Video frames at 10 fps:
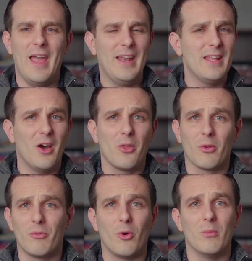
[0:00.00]
any
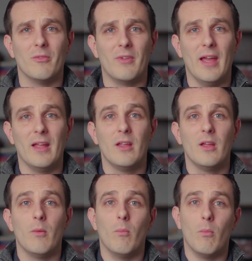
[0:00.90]
other form of debt,
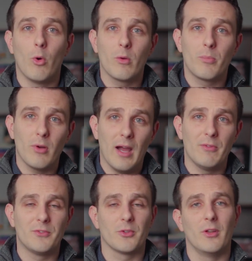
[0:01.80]
more
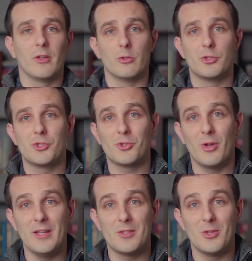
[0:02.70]
profits are going to go
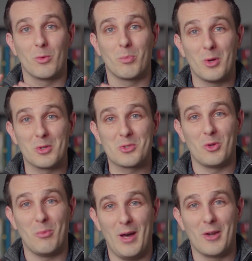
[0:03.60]
straight to your
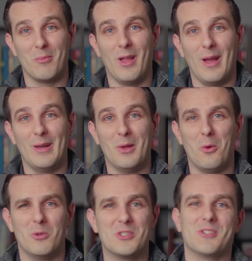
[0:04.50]
personal bottom line,
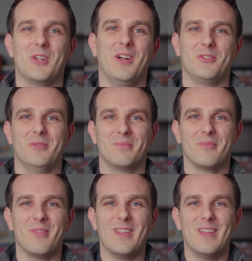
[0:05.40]
which is awesome.
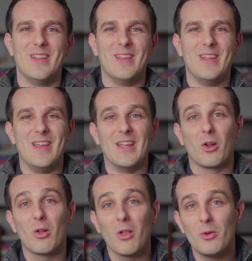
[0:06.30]

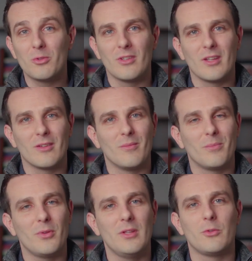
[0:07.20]
In closing,
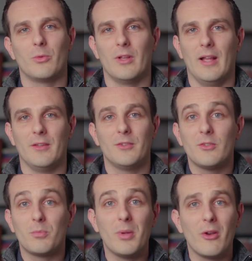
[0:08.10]
please realize this
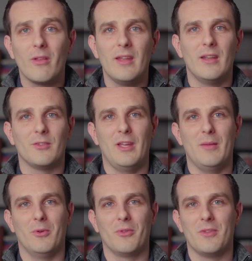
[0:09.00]
is purely an
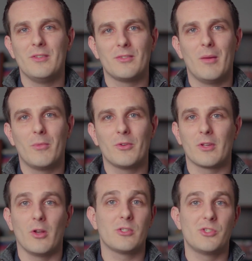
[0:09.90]
example. These numbers
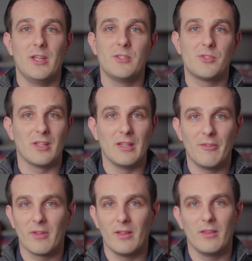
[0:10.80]
can all change
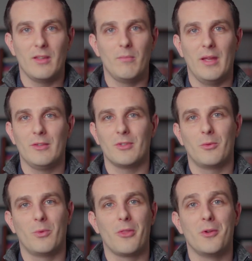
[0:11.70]
significantly based
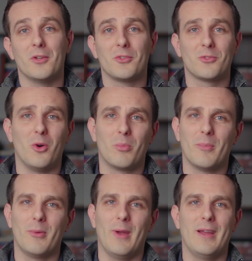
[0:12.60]
on whether you're a sole
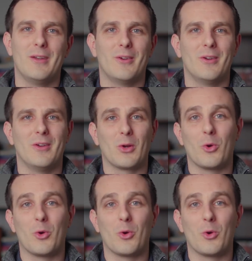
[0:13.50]
proprietor, a